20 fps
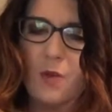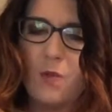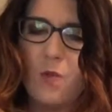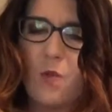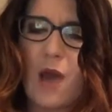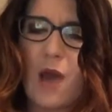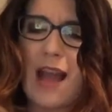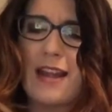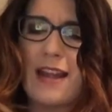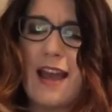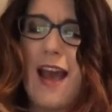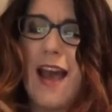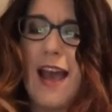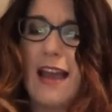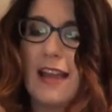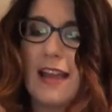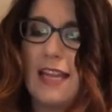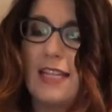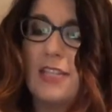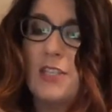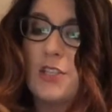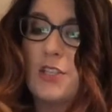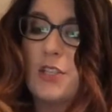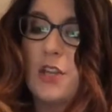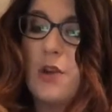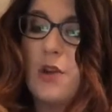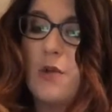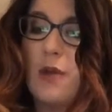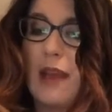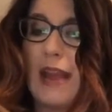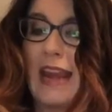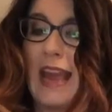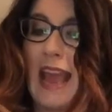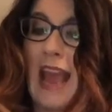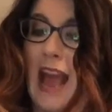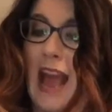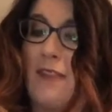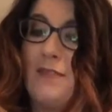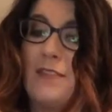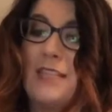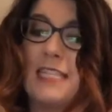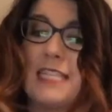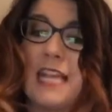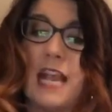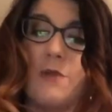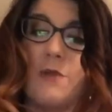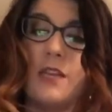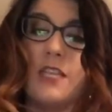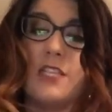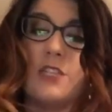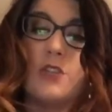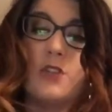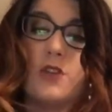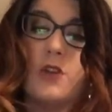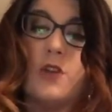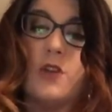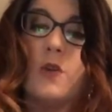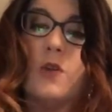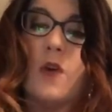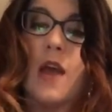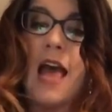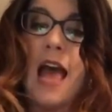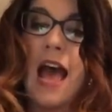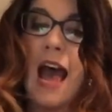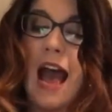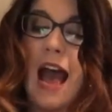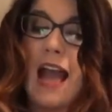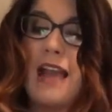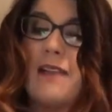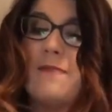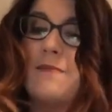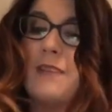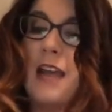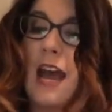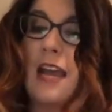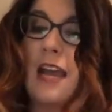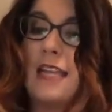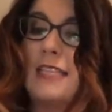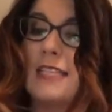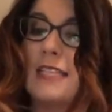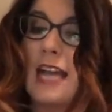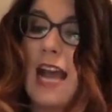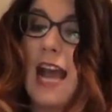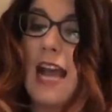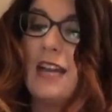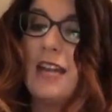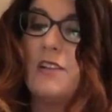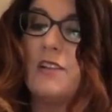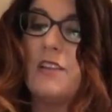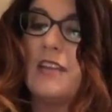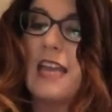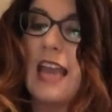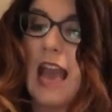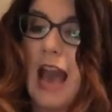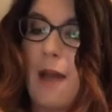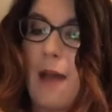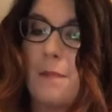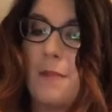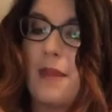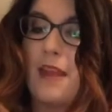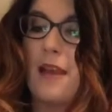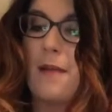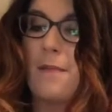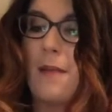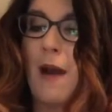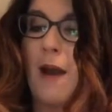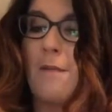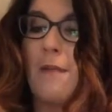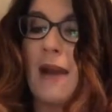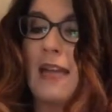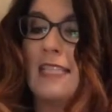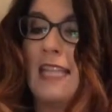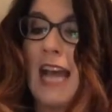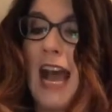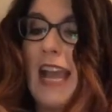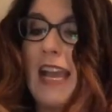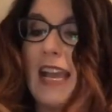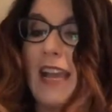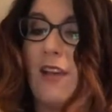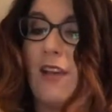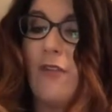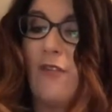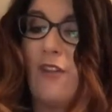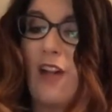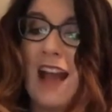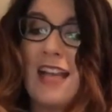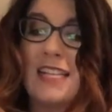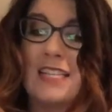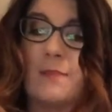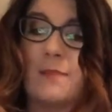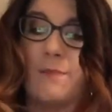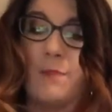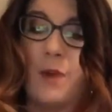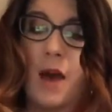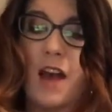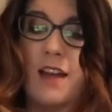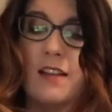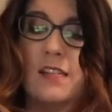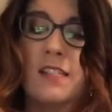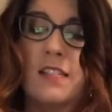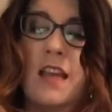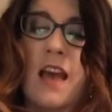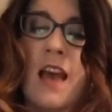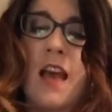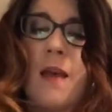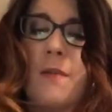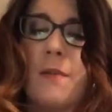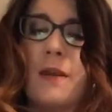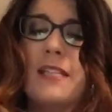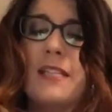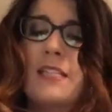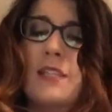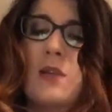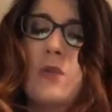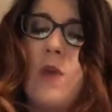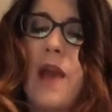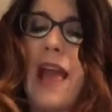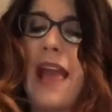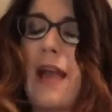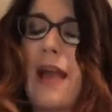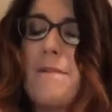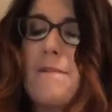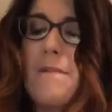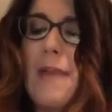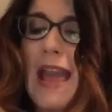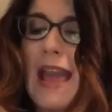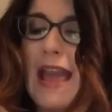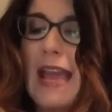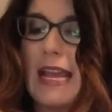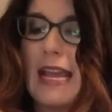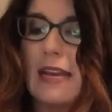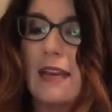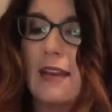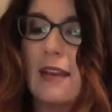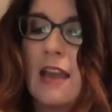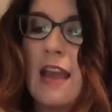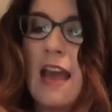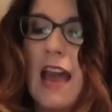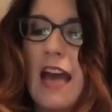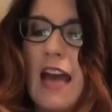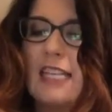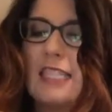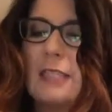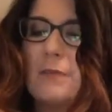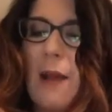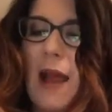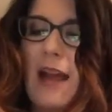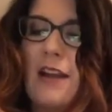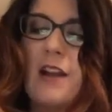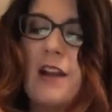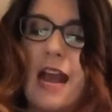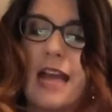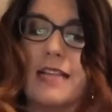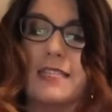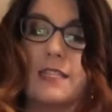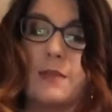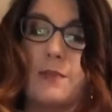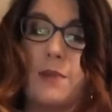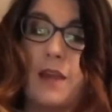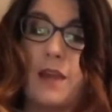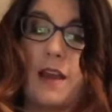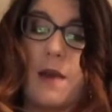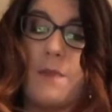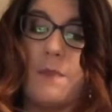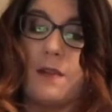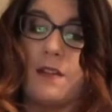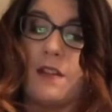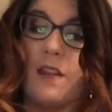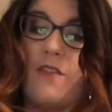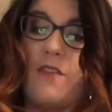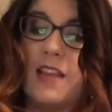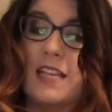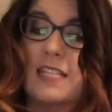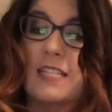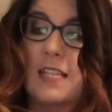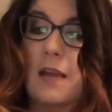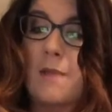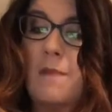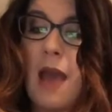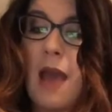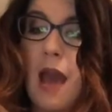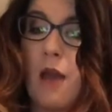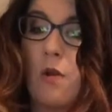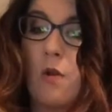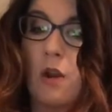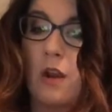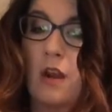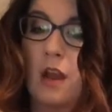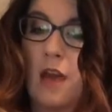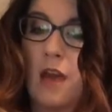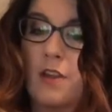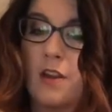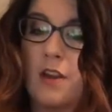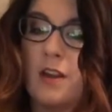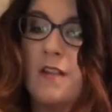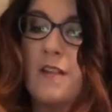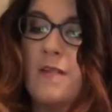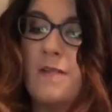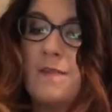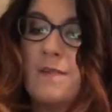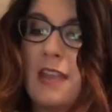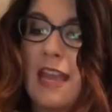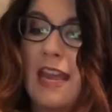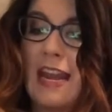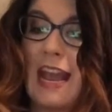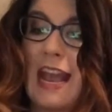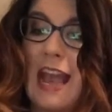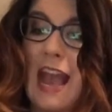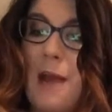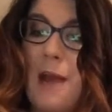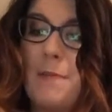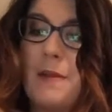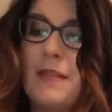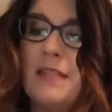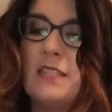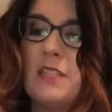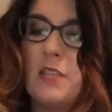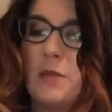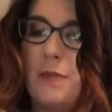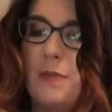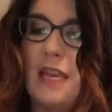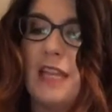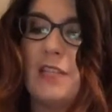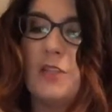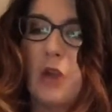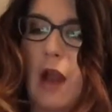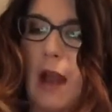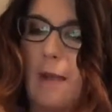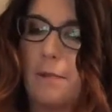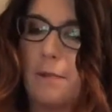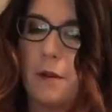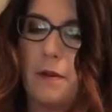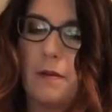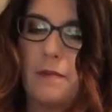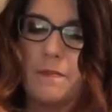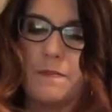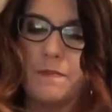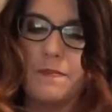Why not? It's true, and I have to say what is true. I am not entirely happy about my diet of flies and bugs, but it's the way I'm made. A spider has to pick up a living somehow or other, and I happen to be a trapper.